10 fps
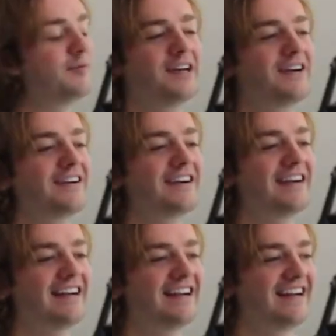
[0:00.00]
we
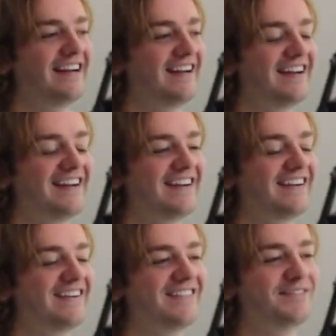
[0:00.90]
are,
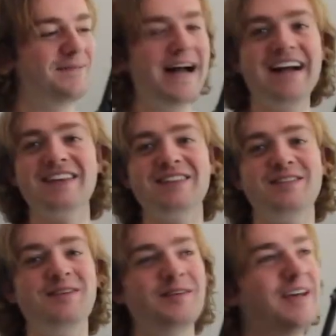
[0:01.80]
back in the
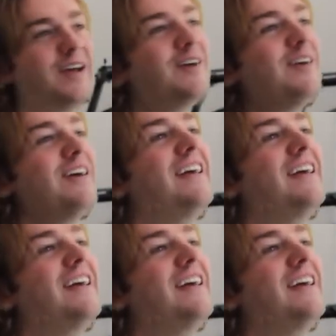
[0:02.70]
studio.